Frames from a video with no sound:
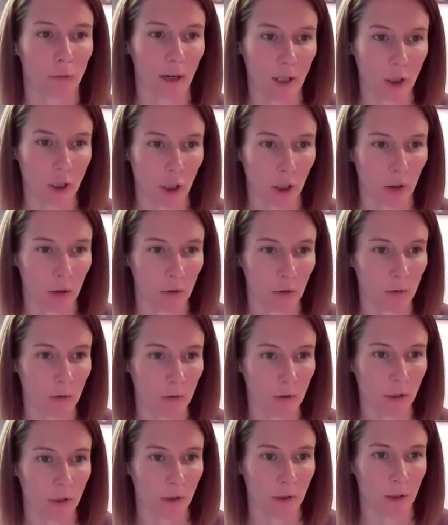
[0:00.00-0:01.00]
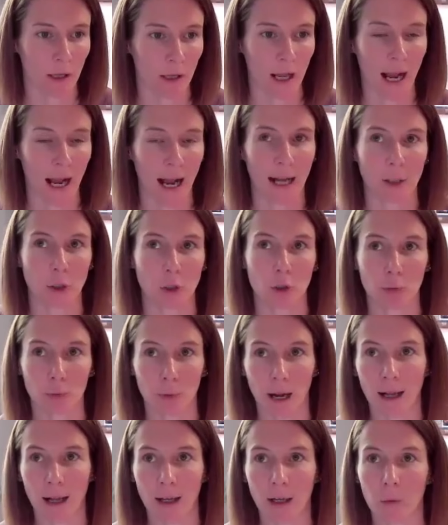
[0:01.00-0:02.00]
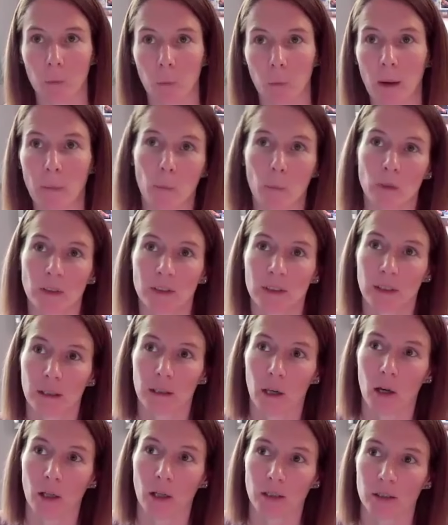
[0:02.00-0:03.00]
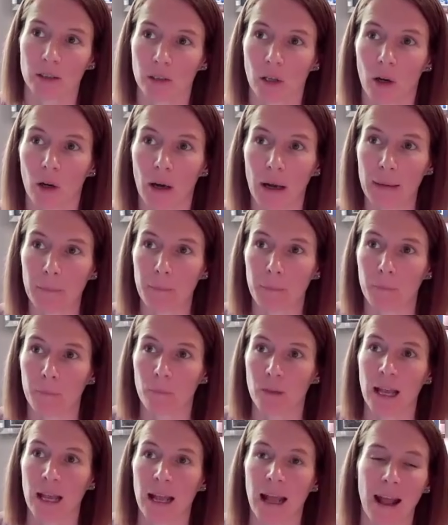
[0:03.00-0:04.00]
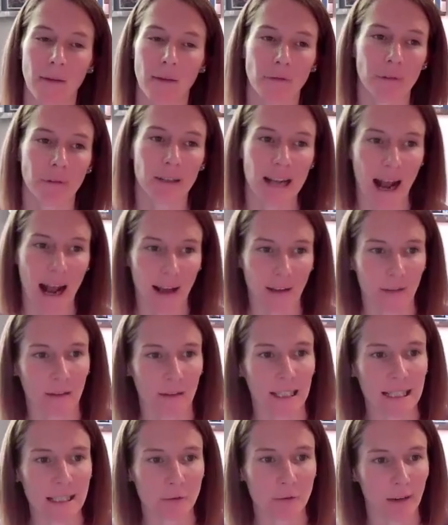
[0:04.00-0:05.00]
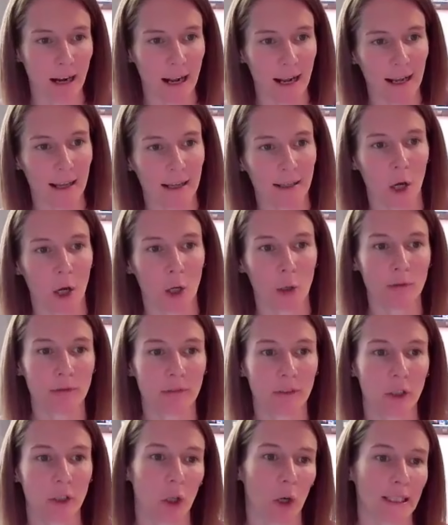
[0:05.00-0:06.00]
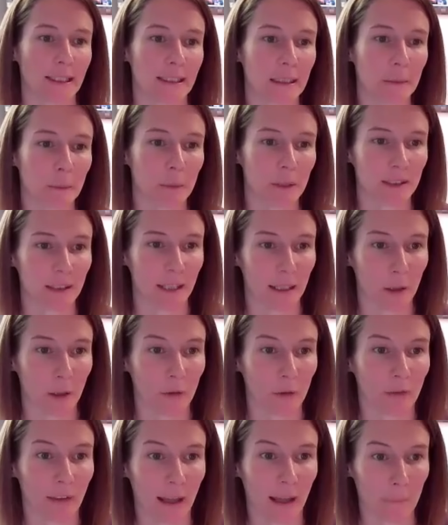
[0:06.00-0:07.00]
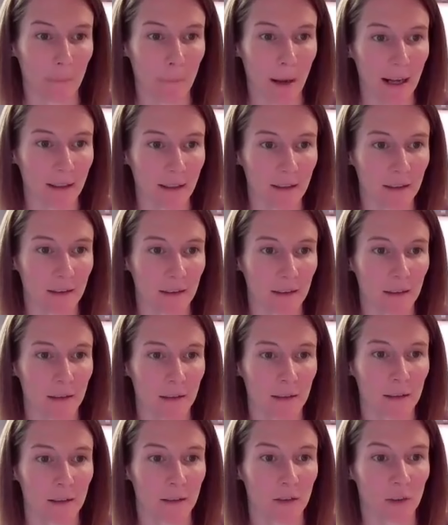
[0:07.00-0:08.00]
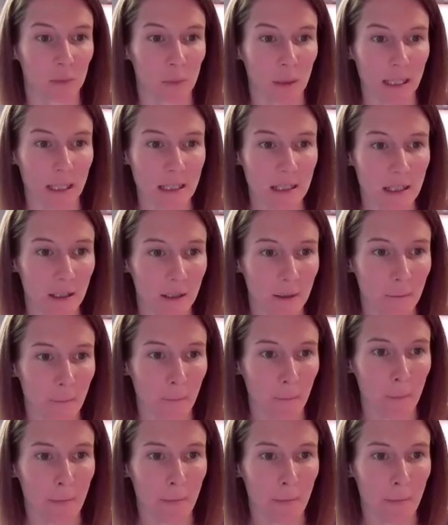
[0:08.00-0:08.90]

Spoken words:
threshold and track when was the last time every athlete ran over 90% of their max speed.